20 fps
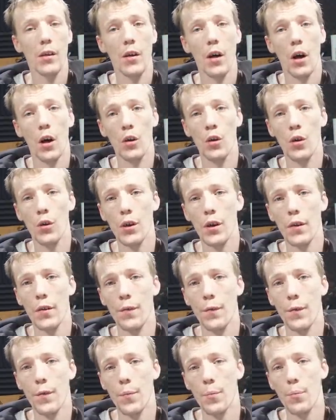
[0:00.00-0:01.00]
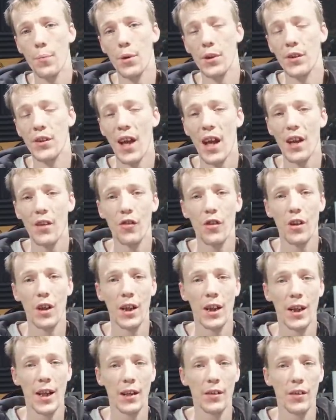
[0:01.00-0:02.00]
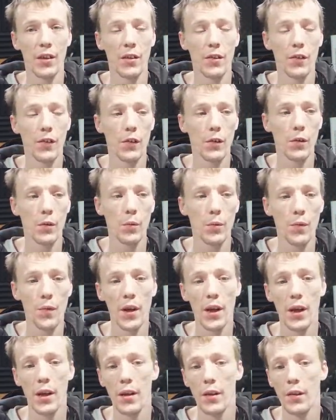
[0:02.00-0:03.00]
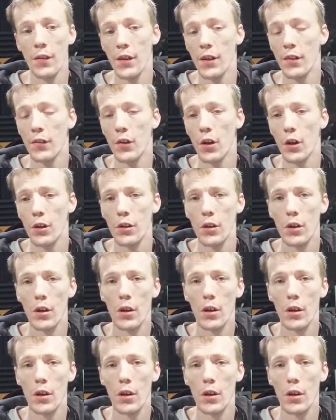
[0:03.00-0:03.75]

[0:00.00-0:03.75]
I could have potentially connected to the Syscon,